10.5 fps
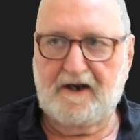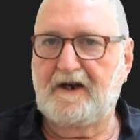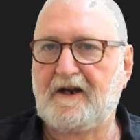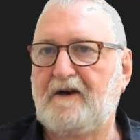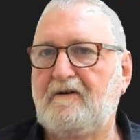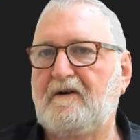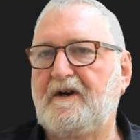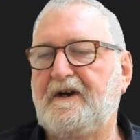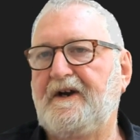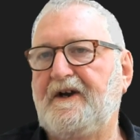
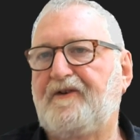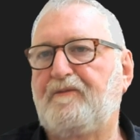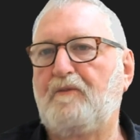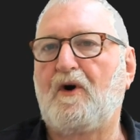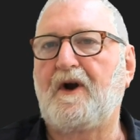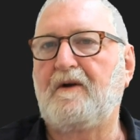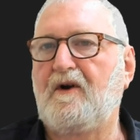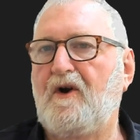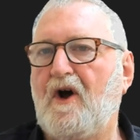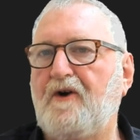Here is my
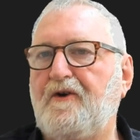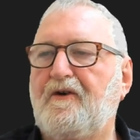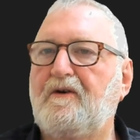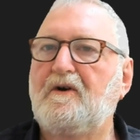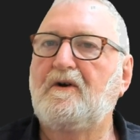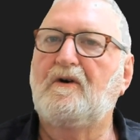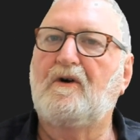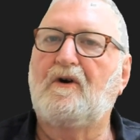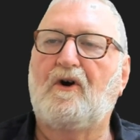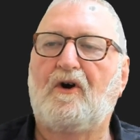note
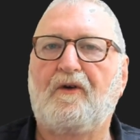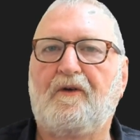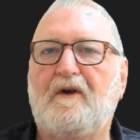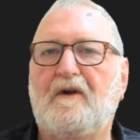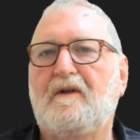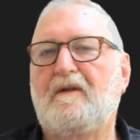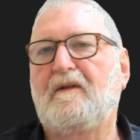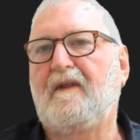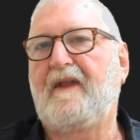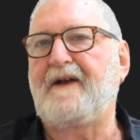on
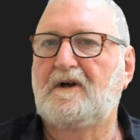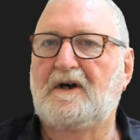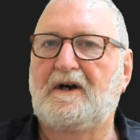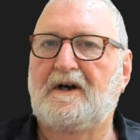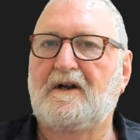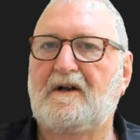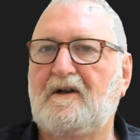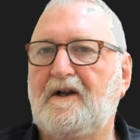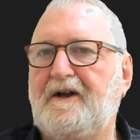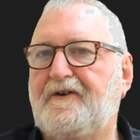that
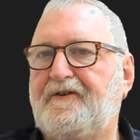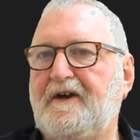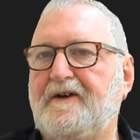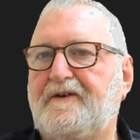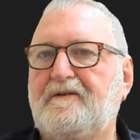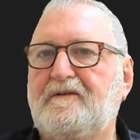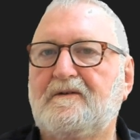letter sent